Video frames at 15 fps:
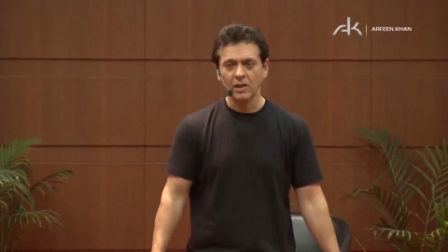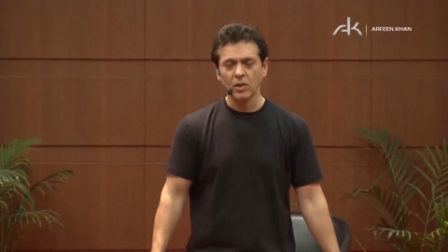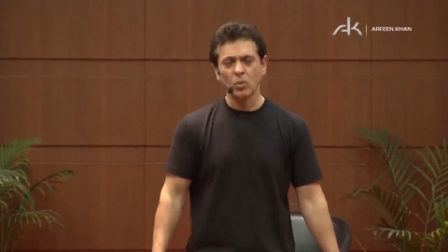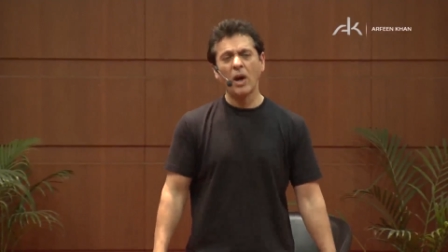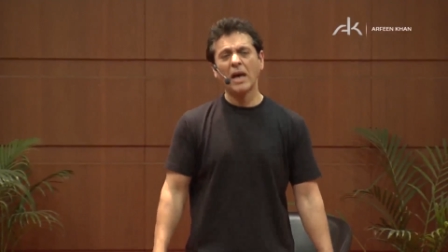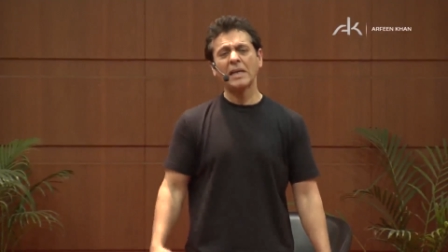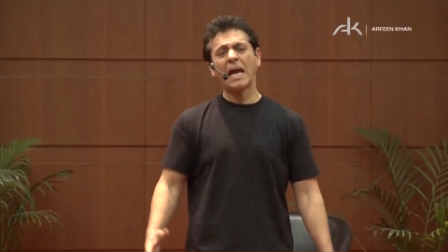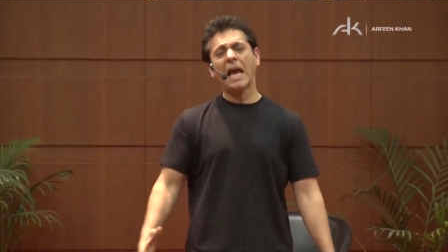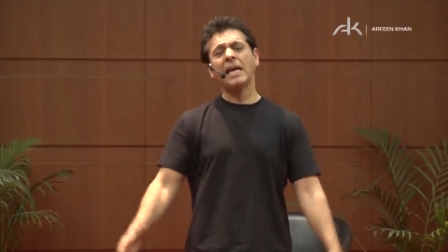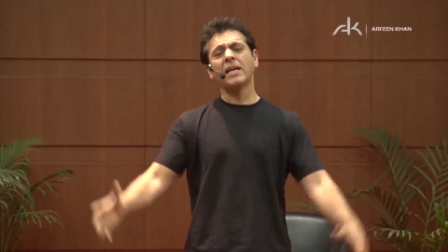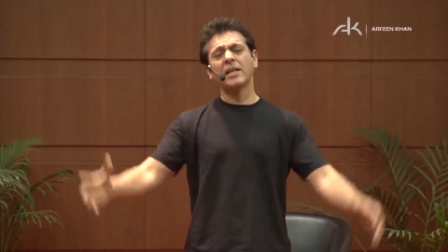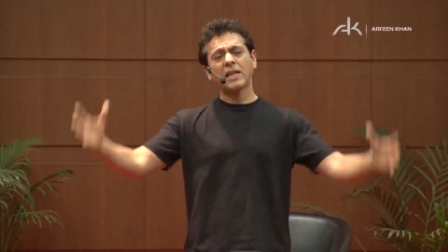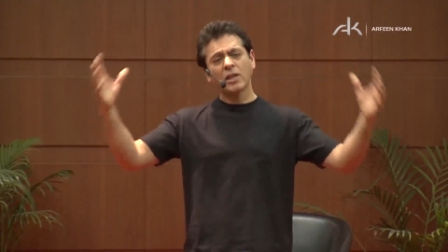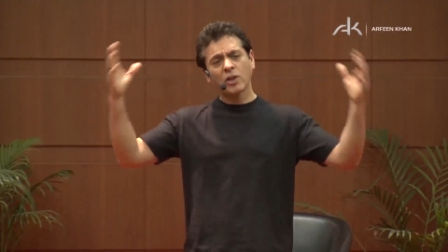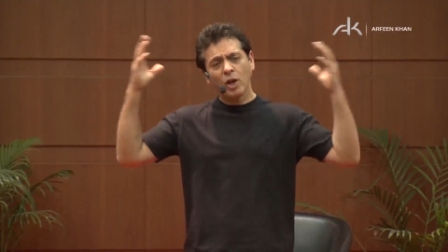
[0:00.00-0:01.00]
why the hell
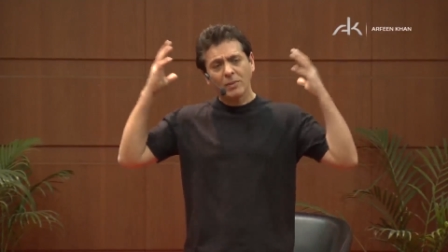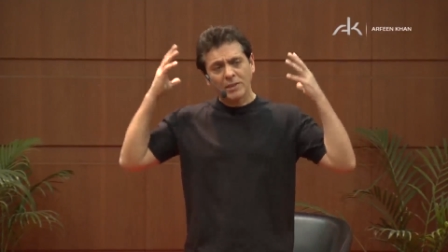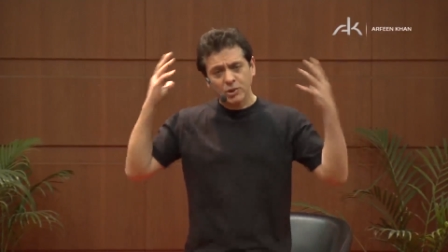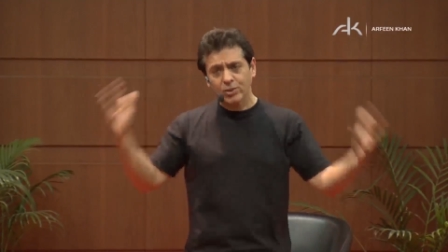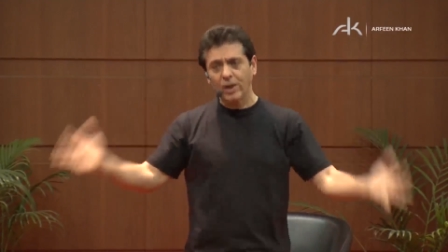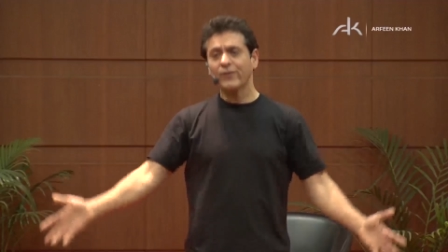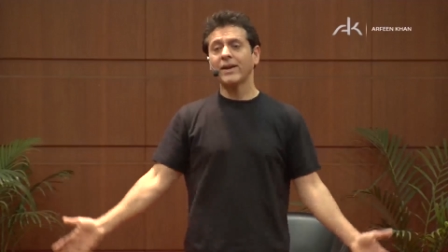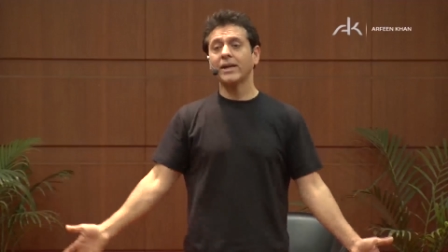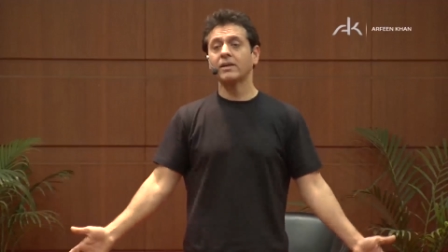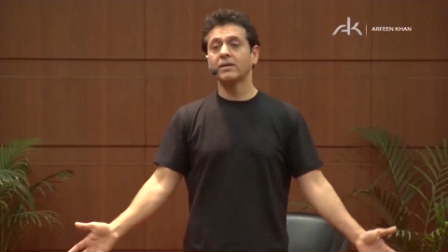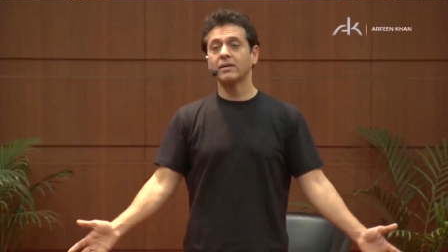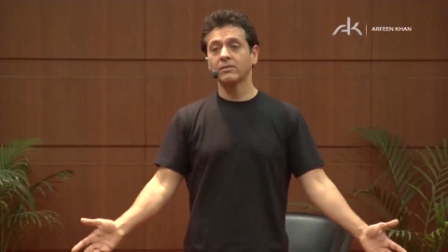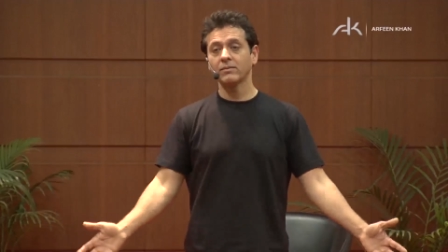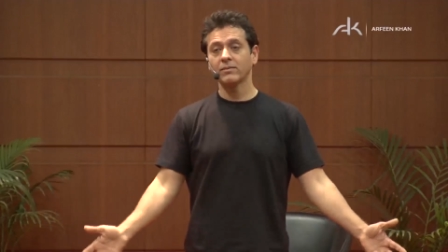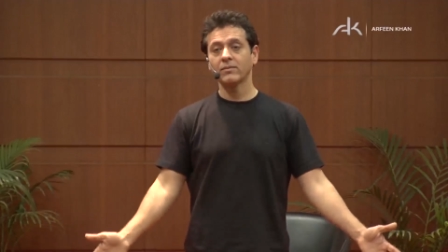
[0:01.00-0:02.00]
is there so much traffic?